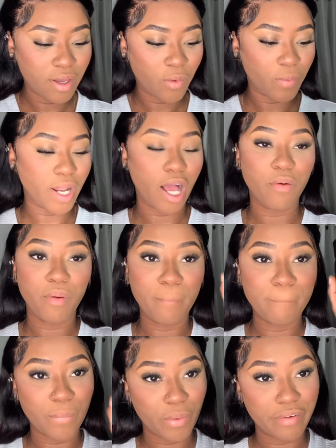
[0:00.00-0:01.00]
with our
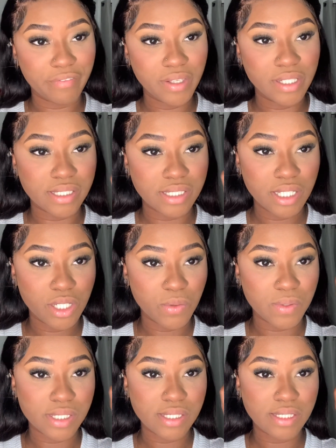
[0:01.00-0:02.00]
Morphe
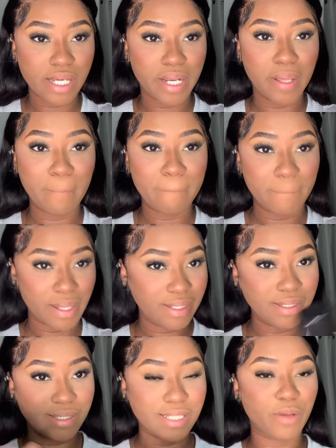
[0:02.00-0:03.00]
continuous setting
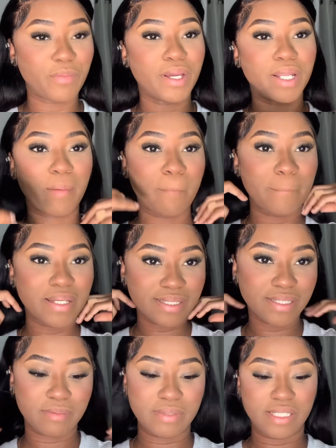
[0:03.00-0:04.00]
mist, and we're gonna mist
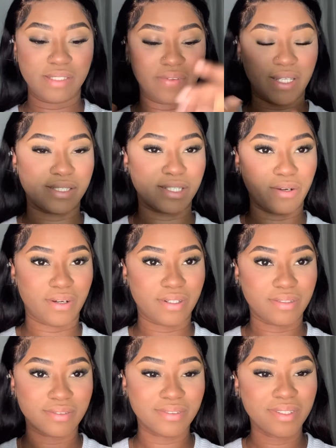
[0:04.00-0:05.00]
up this face, girl.
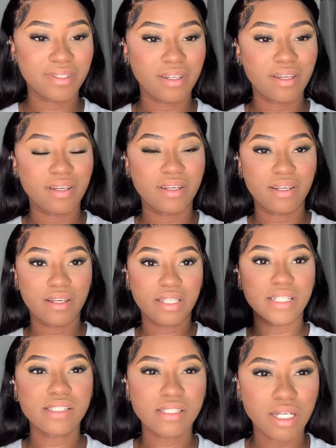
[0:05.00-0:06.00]

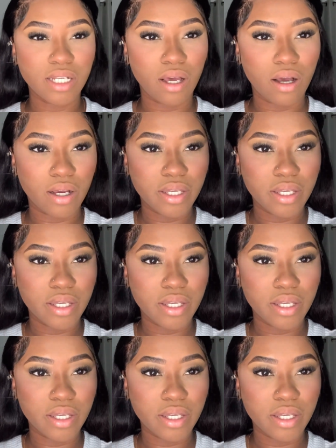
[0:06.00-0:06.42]
This is gonna